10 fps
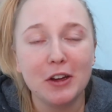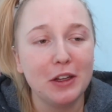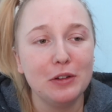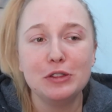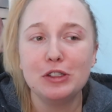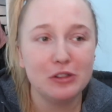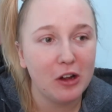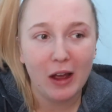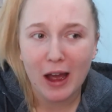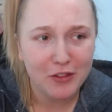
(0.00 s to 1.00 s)
You do
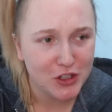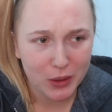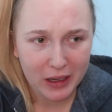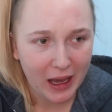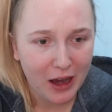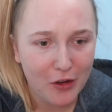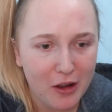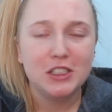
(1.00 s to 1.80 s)
not have to work out